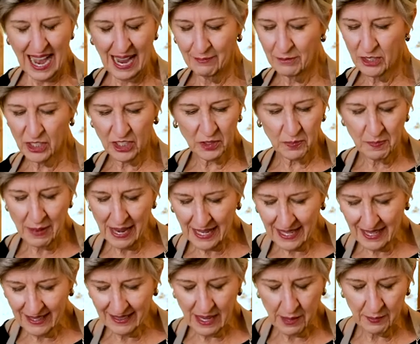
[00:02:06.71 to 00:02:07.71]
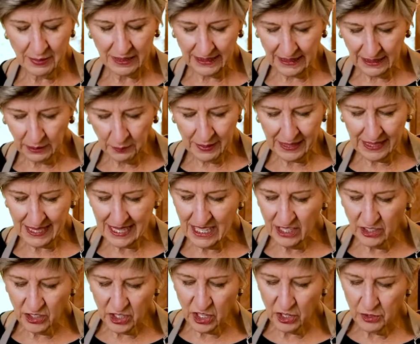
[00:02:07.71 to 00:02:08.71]
I'm just making them a little bit
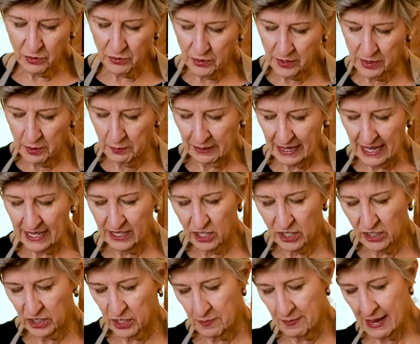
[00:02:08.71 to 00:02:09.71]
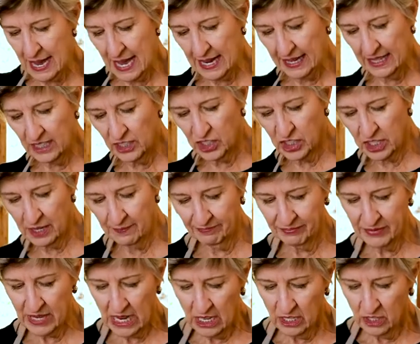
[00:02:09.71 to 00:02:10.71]
easier for the blender to
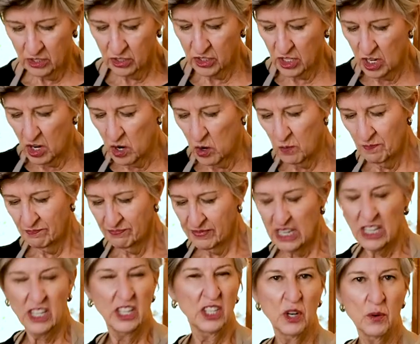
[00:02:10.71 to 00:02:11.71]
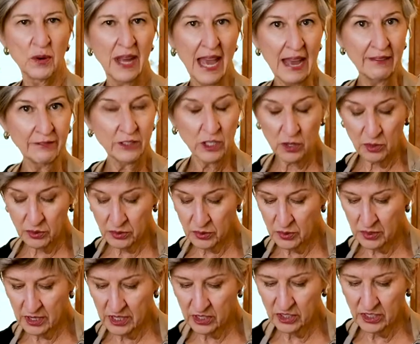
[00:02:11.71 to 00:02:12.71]
manage. So you don't have to go
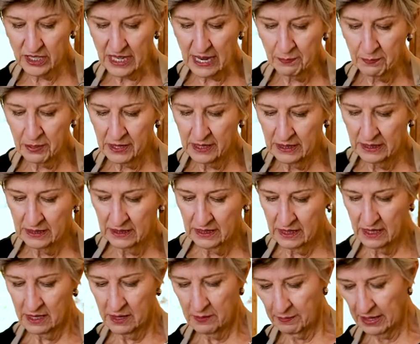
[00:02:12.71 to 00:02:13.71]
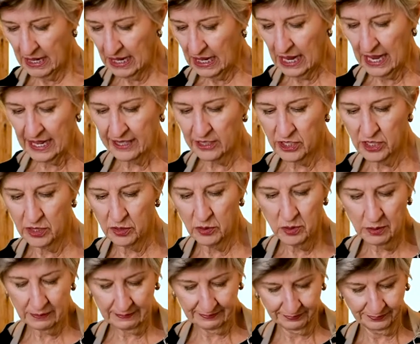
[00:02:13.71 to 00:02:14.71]
through this step, but I like
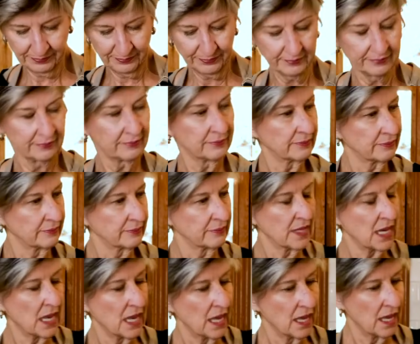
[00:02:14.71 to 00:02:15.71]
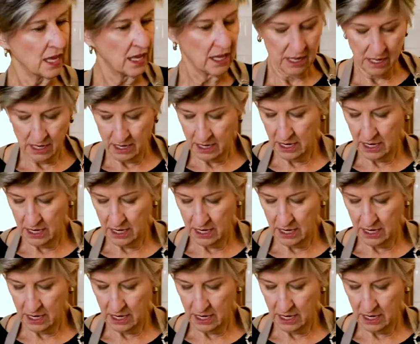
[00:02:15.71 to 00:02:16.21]
to.